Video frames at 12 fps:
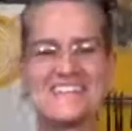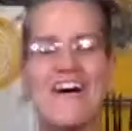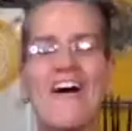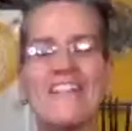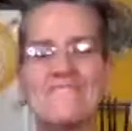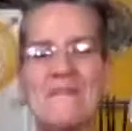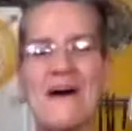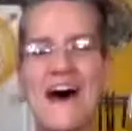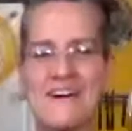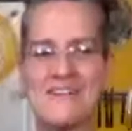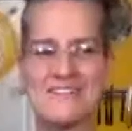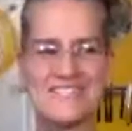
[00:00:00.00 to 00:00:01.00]
all
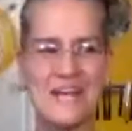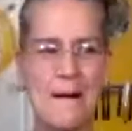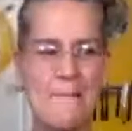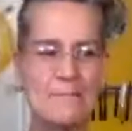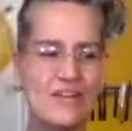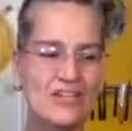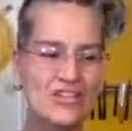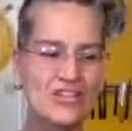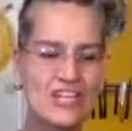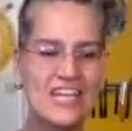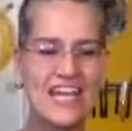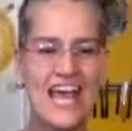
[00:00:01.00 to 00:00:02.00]
about
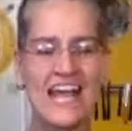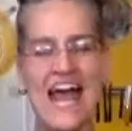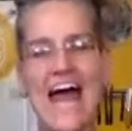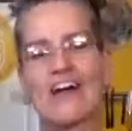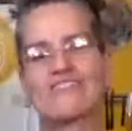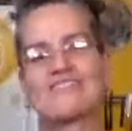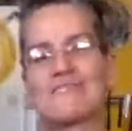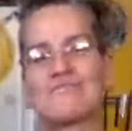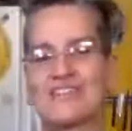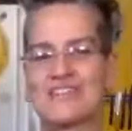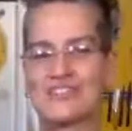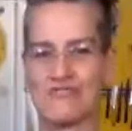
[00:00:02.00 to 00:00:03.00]
looking at how
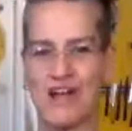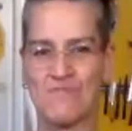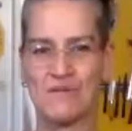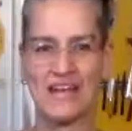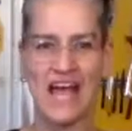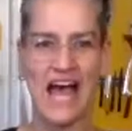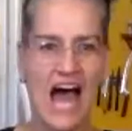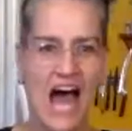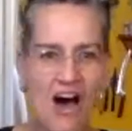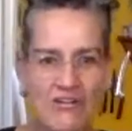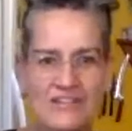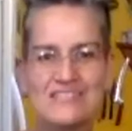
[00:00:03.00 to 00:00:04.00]
something is ripening,
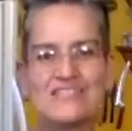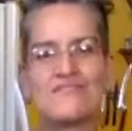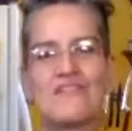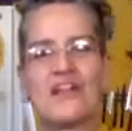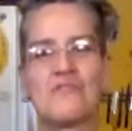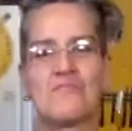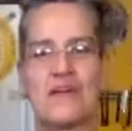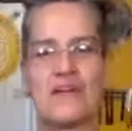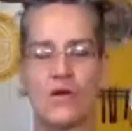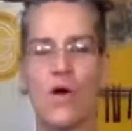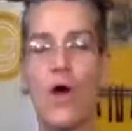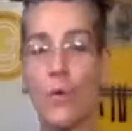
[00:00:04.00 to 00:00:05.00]
how it's developing,
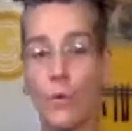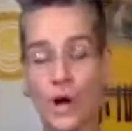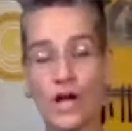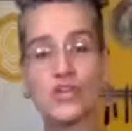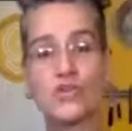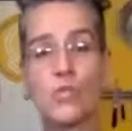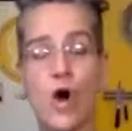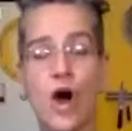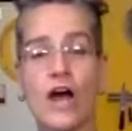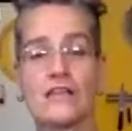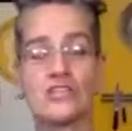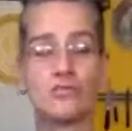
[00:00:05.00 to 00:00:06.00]
and where you want
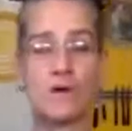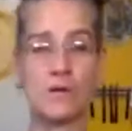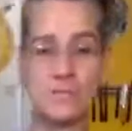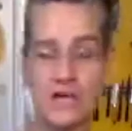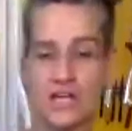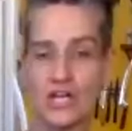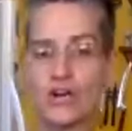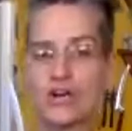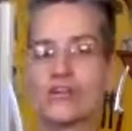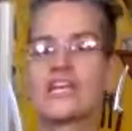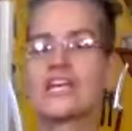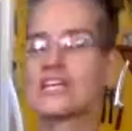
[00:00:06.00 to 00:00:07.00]
it. Do you want to pick it
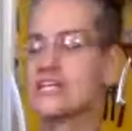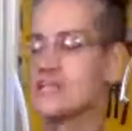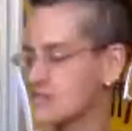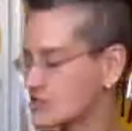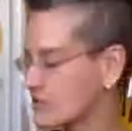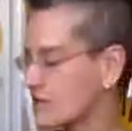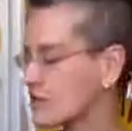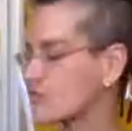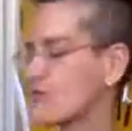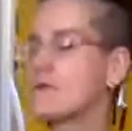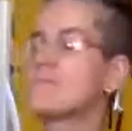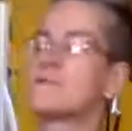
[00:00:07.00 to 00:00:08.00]
early so then it
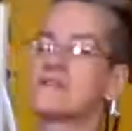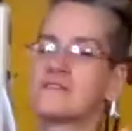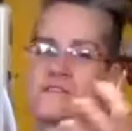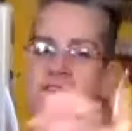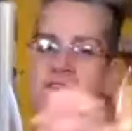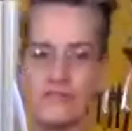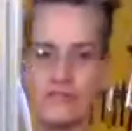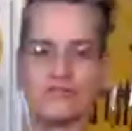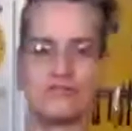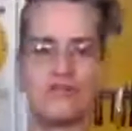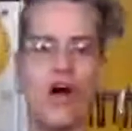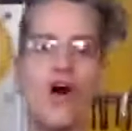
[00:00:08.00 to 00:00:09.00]
ripens closer
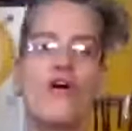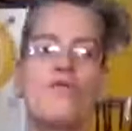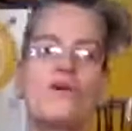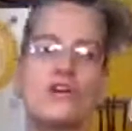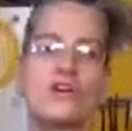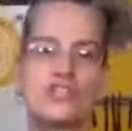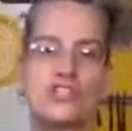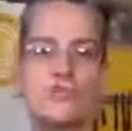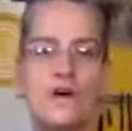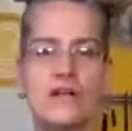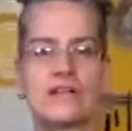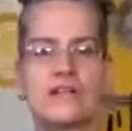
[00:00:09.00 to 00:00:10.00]
to home? Do you
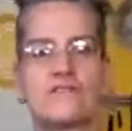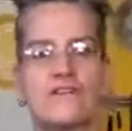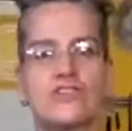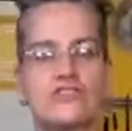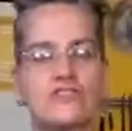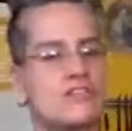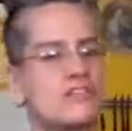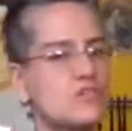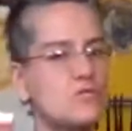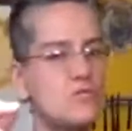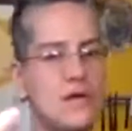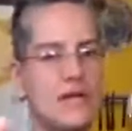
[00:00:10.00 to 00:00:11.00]
want to leave it on the tree so you
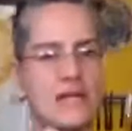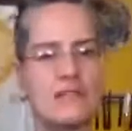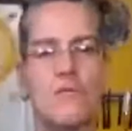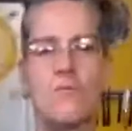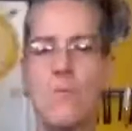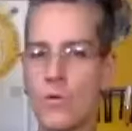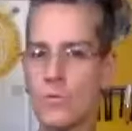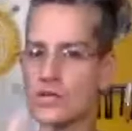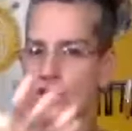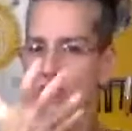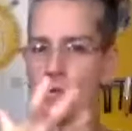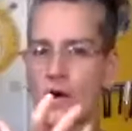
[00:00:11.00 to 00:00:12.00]
pick it at the moment
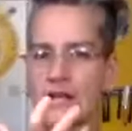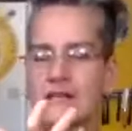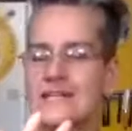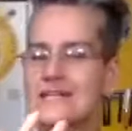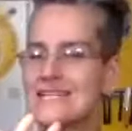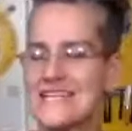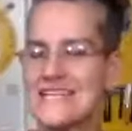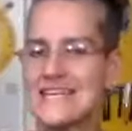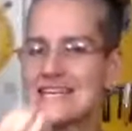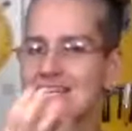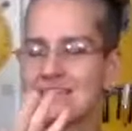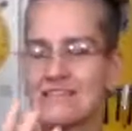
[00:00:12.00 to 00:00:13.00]
you want to eat
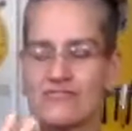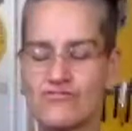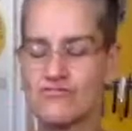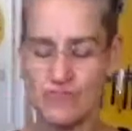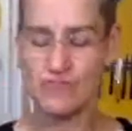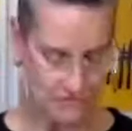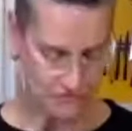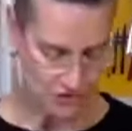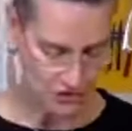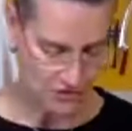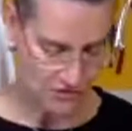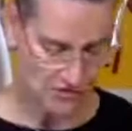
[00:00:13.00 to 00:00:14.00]
it and those wonderful
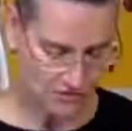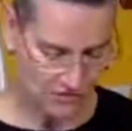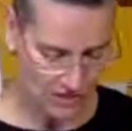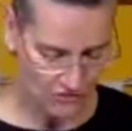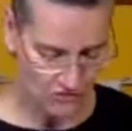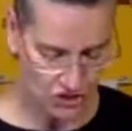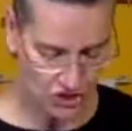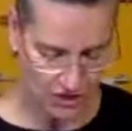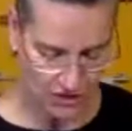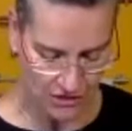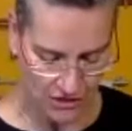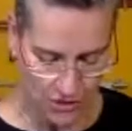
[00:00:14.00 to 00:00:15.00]
juices go down your
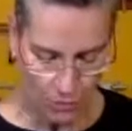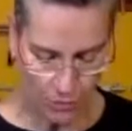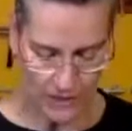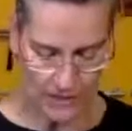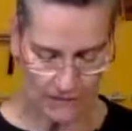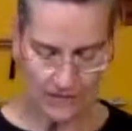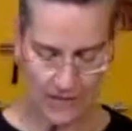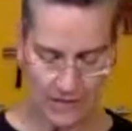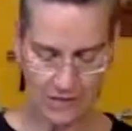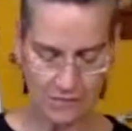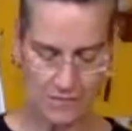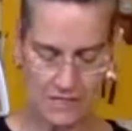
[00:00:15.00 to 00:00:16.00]
chin, whatever that
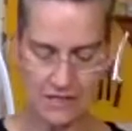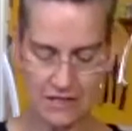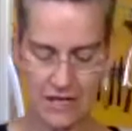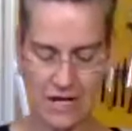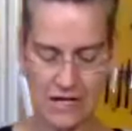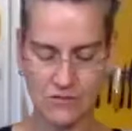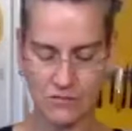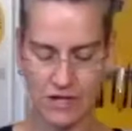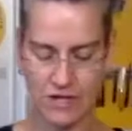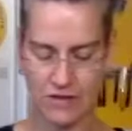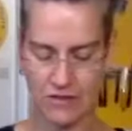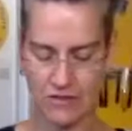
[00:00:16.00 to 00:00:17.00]
might be, connect
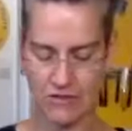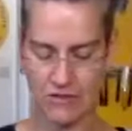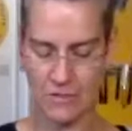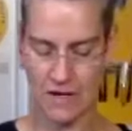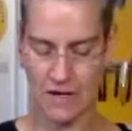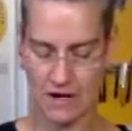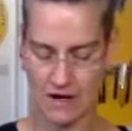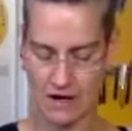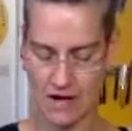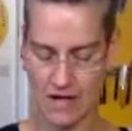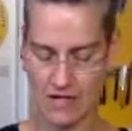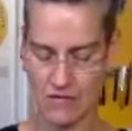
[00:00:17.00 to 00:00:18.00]
with your pear
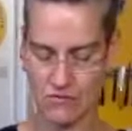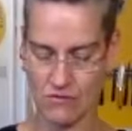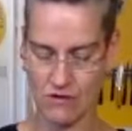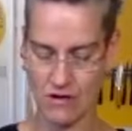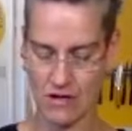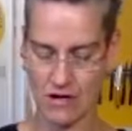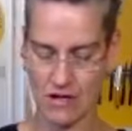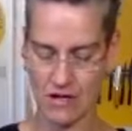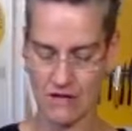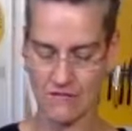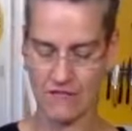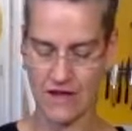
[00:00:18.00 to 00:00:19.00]
and your
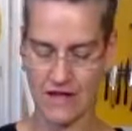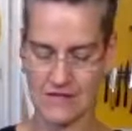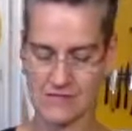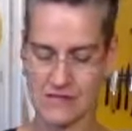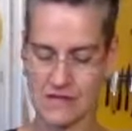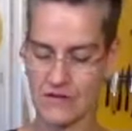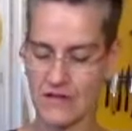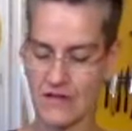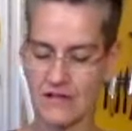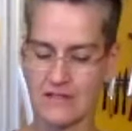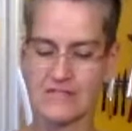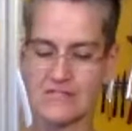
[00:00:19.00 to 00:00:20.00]
fine self.
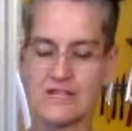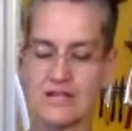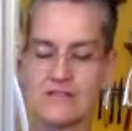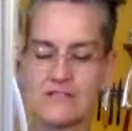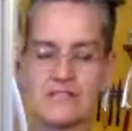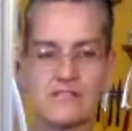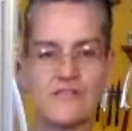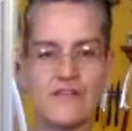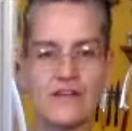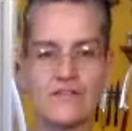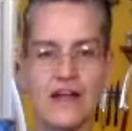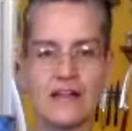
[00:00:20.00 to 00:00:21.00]
Let's toast this fine
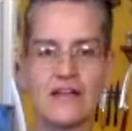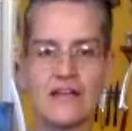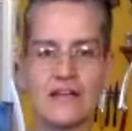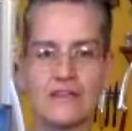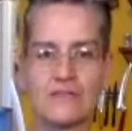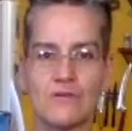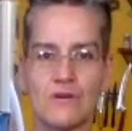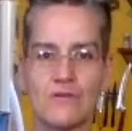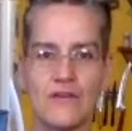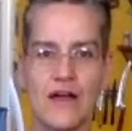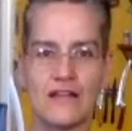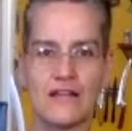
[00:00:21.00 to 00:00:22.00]
valley in the Rogue
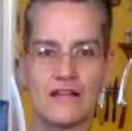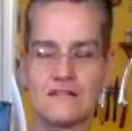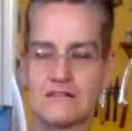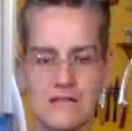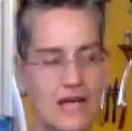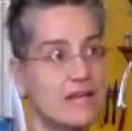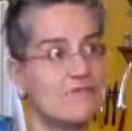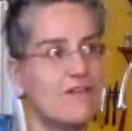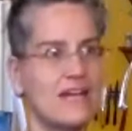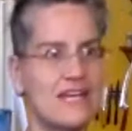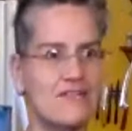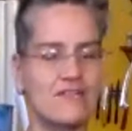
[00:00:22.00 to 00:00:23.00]
Valley,
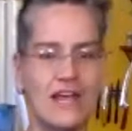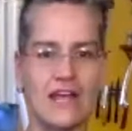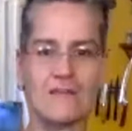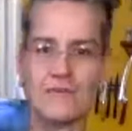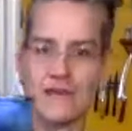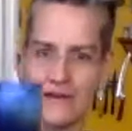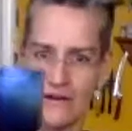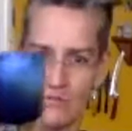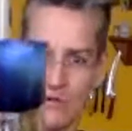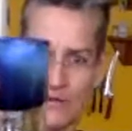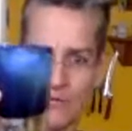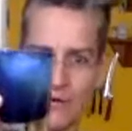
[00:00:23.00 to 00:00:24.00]
fine evening,
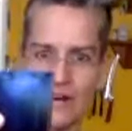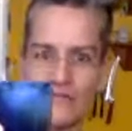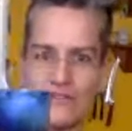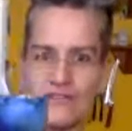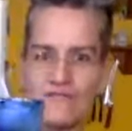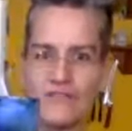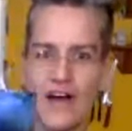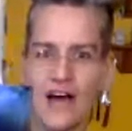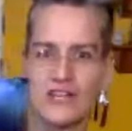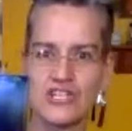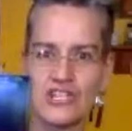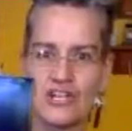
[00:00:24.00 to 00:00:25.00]
with whatever you've got.
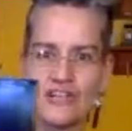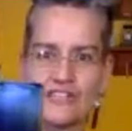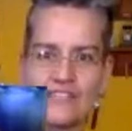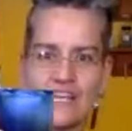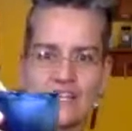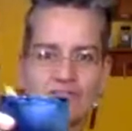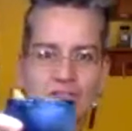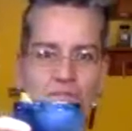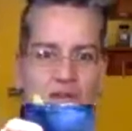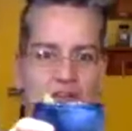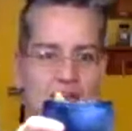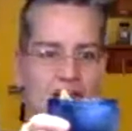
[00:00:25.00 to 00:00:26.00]
Cheers. Thanks for
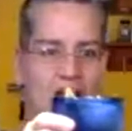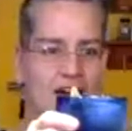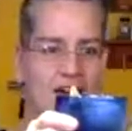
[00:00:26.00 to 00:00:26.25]
being here